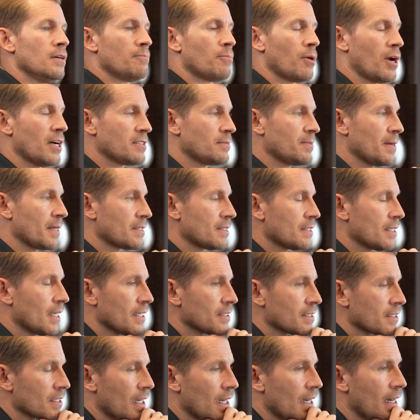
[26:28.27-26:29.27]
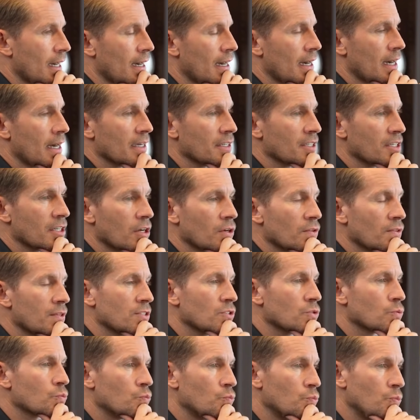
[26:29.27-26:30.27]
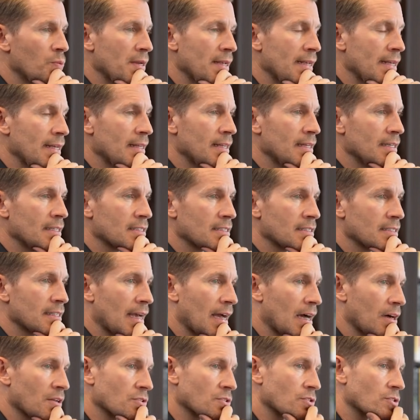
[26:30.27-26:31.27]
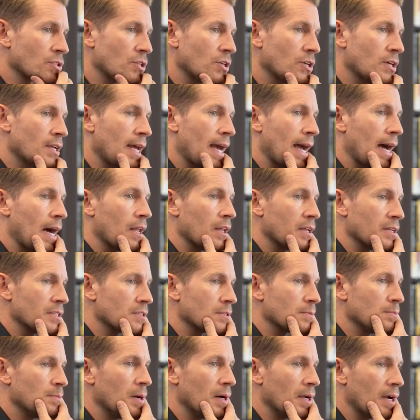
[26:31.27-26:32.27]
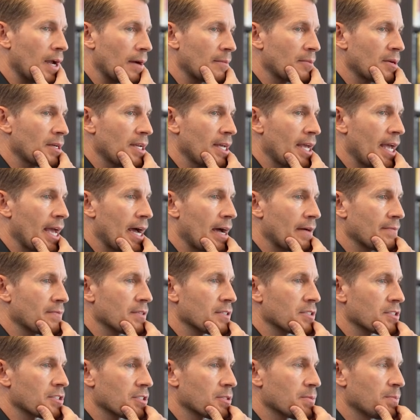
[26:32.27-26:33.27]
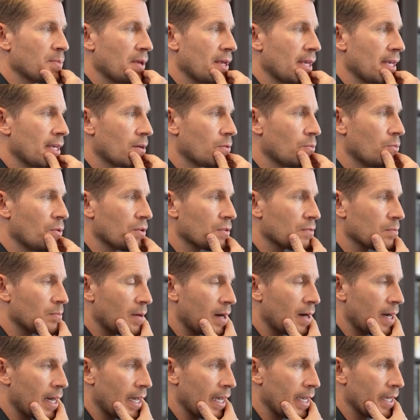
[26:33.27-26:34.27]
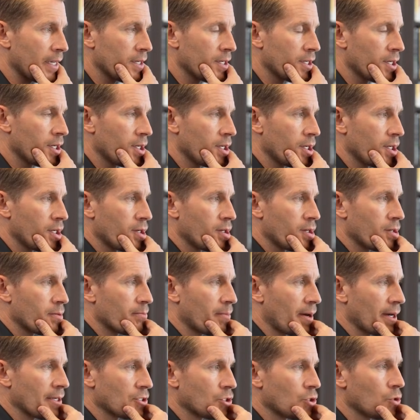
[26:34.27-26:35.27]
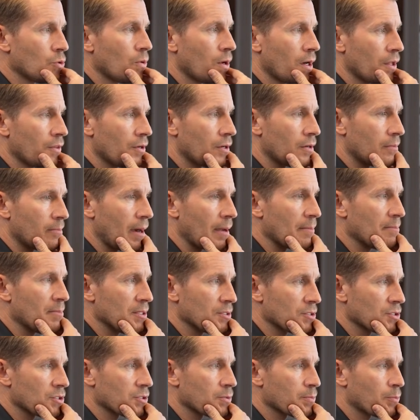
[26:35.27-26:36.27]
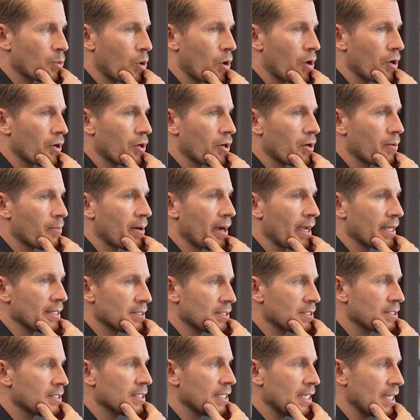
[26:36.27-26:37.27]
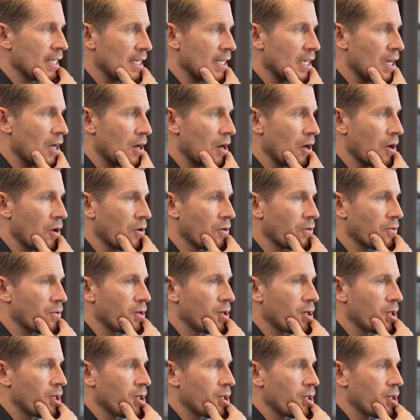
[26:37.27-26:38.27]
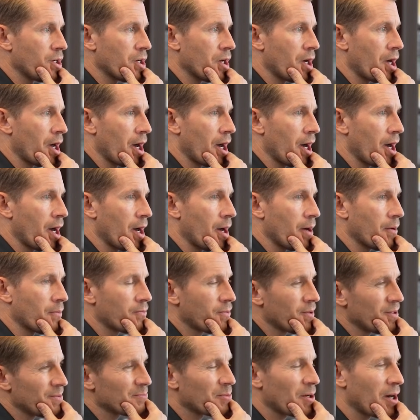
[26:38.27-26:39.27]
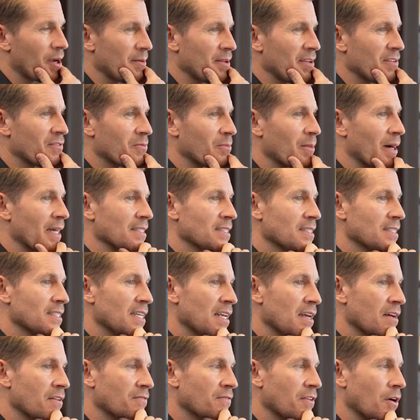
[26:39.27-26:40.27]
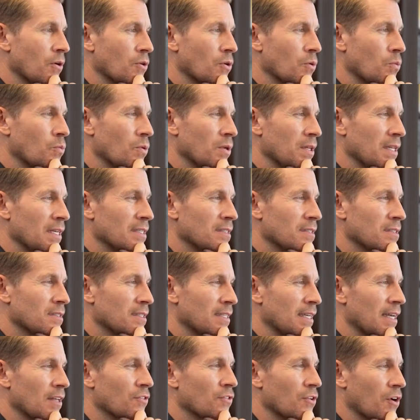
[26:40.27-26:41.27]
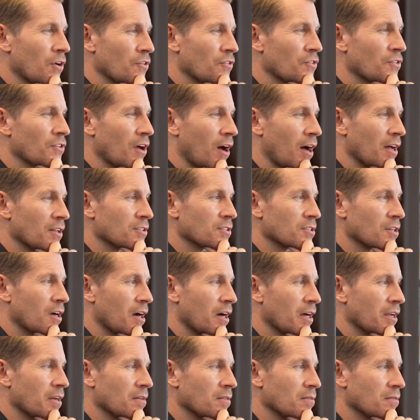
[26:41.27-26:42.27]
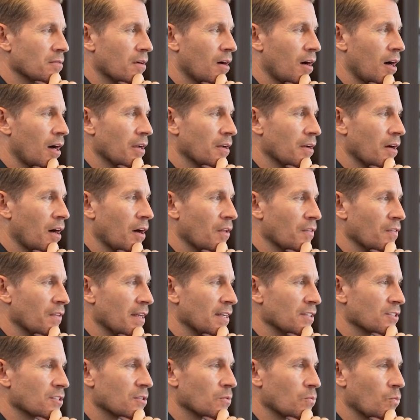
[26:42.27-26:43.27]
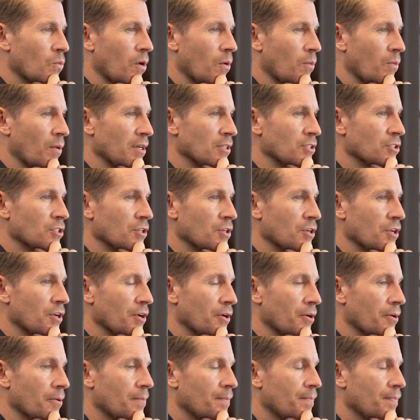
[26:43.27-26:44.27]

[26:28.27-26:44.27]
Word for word: Prospect says, ah, you know, this really sounds good, Alice, but I'm going to have to speak with my my two other my business partner, my CEO uh, probably even my CFO to really get their thoughts on on on this and what we should do.